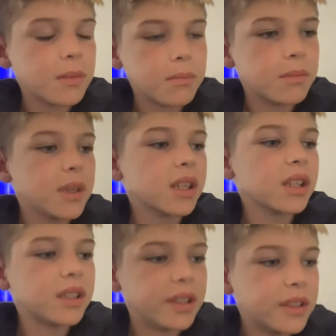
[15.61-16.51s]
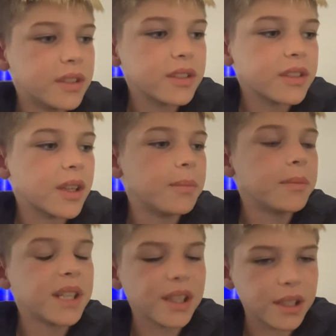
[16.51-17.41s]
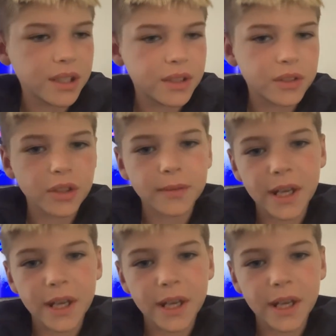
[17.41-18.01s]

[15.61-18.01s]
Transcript: millions and millions of